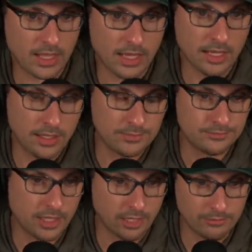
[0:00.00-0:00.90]
Uh,
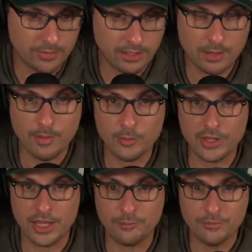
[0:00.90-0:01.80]
I don't know. I'll come up with
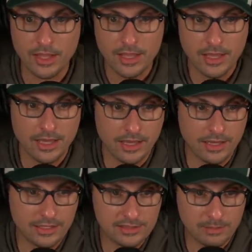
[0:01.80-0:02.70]
a name
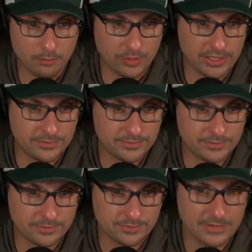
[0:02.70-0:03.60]
uh, at some point
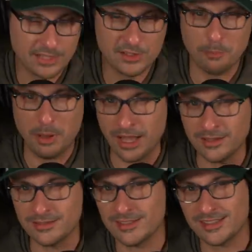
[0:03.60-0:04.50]
it's the
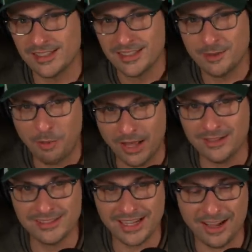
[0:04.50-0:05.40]
puns, the
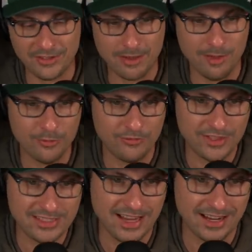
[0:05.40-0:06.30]
puns that I have to come up with for
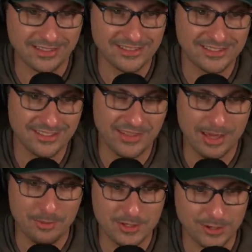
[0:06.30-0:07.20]
these titles of the
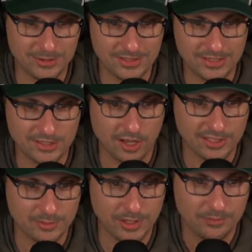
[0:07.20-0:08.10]
episodes that
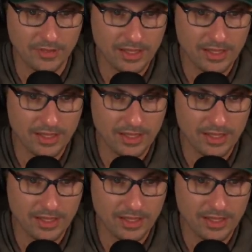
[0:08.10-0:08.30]
exhaust me.